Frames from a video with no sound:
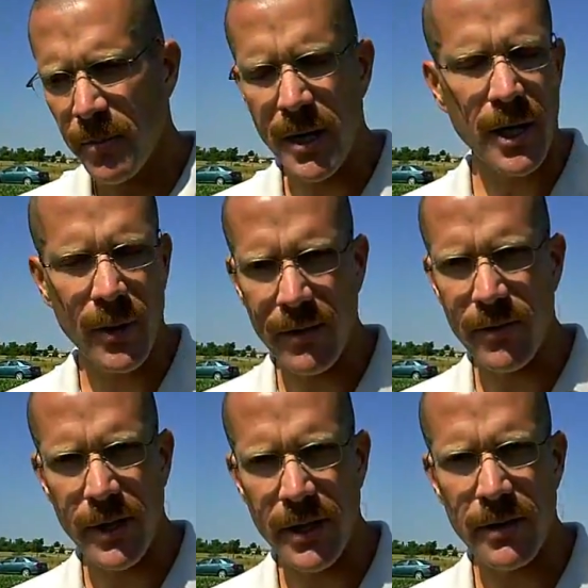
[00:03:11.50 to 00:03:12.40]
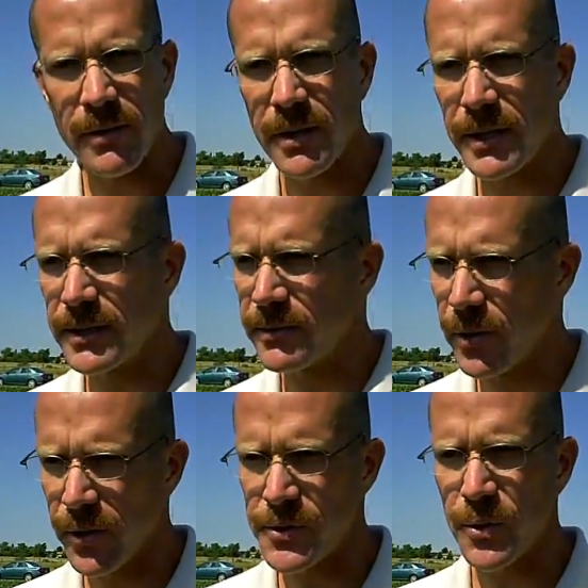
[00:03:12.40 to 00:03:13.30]
But however, again,
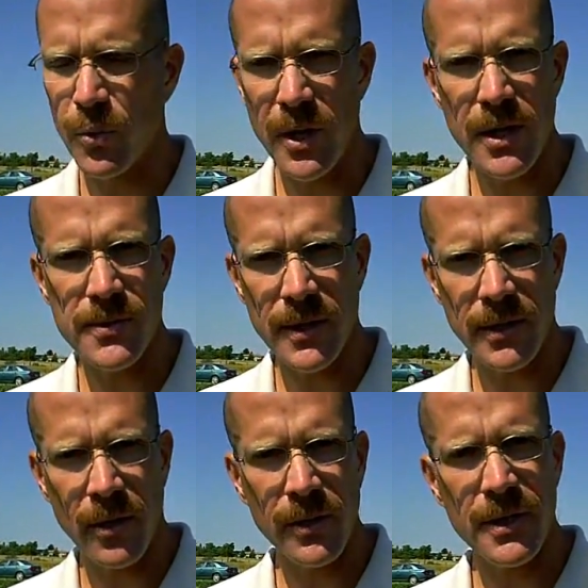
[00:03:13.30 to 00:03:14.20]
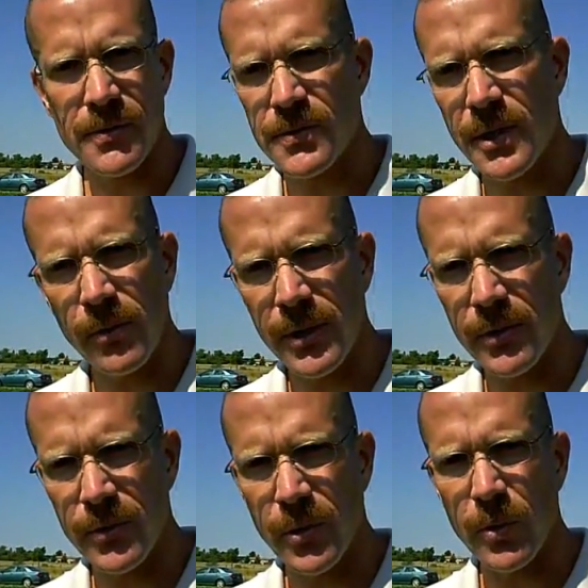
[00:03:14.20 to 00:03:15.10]
larger weeds that aren't necessarily
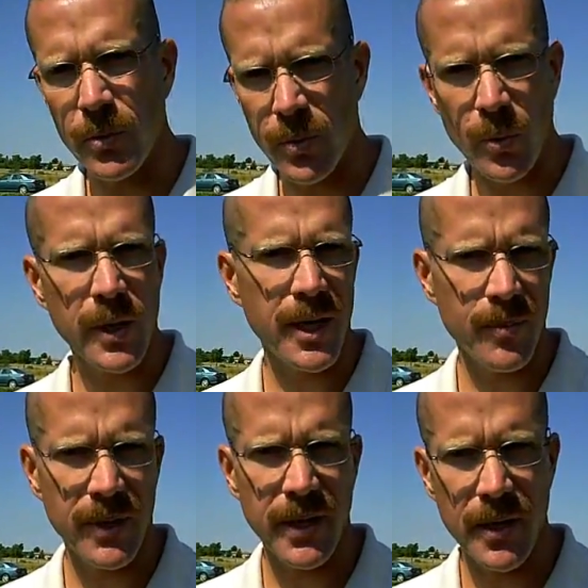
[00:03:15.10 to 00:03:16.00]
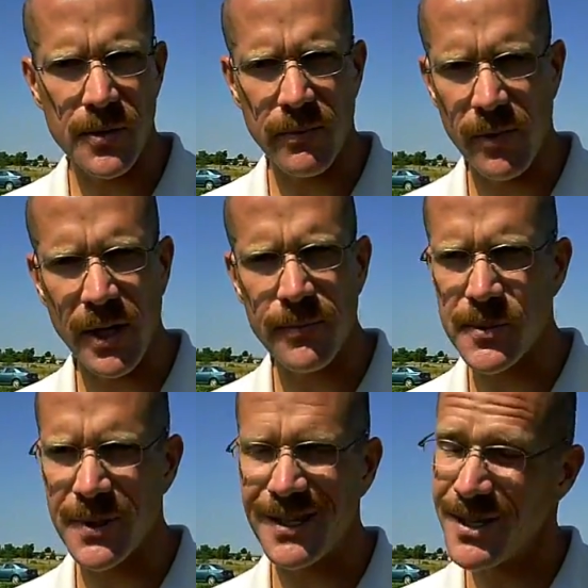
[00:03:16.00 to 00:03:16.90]
controlled with one application of
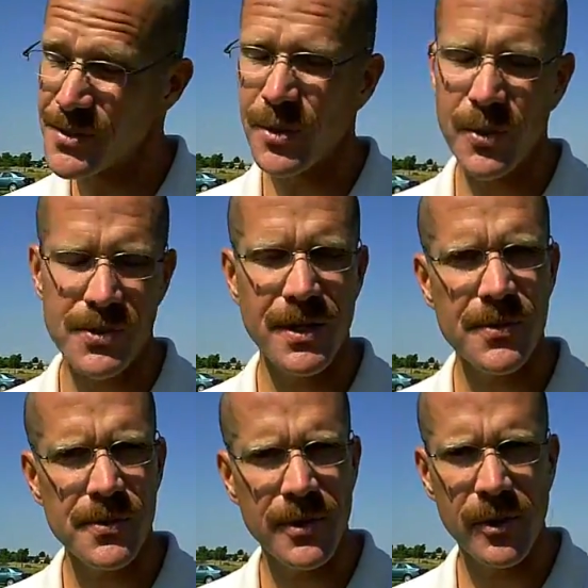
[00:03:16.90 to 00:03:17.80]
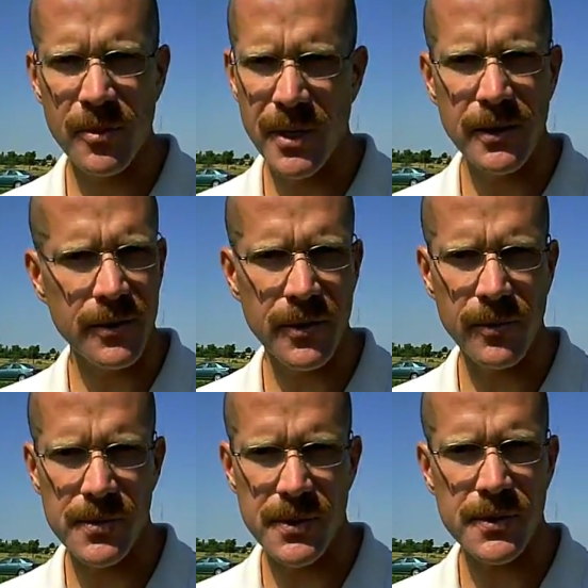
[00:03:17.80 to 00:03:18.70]
glyphosate doesn't always necessarily mean that they're
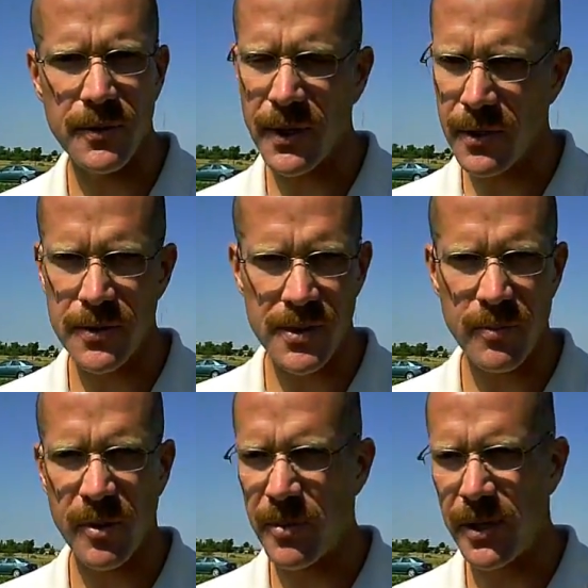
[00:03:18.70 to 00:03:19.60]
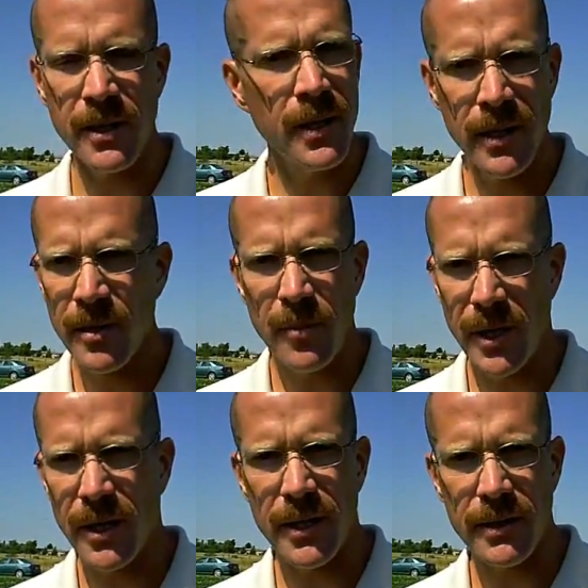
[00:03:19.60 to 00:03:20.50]
resistant. They could simply be
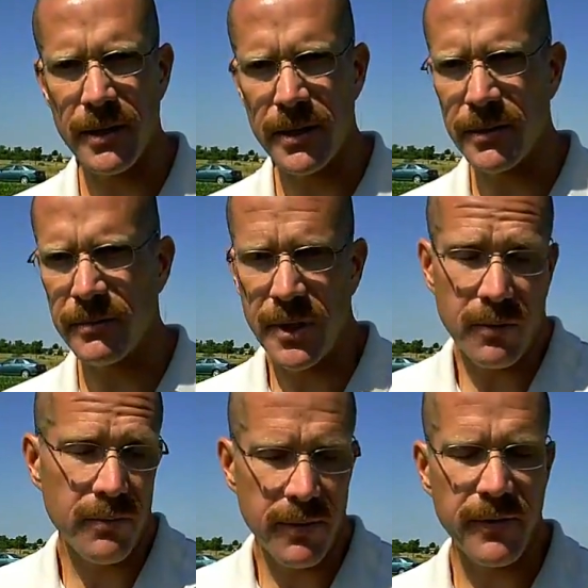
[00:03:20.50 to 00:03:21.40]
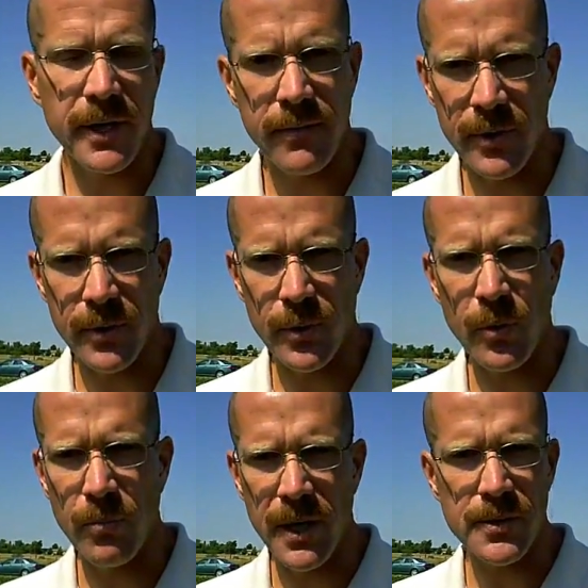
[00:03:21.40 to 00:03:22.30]
beyond effective
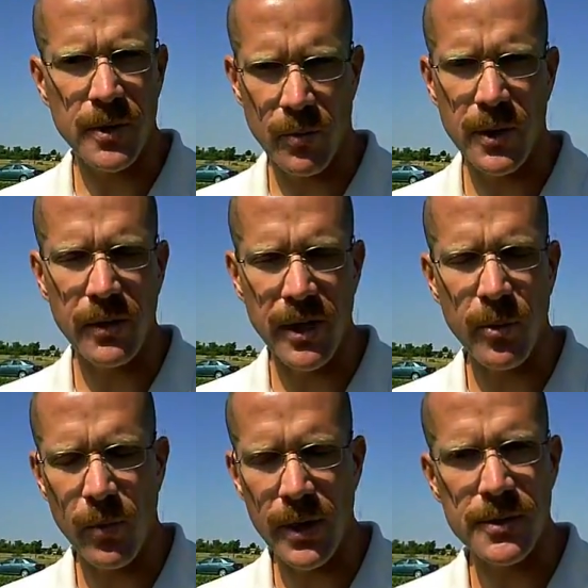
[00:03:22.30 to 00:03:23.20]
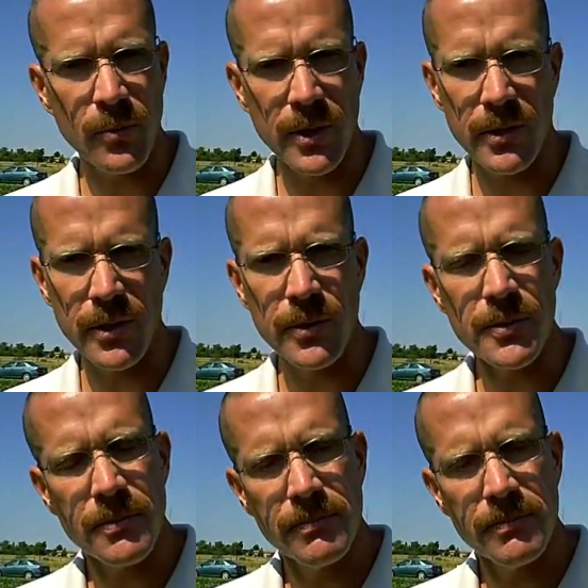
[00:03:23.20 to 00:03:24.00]
control based on what label rates that we can use.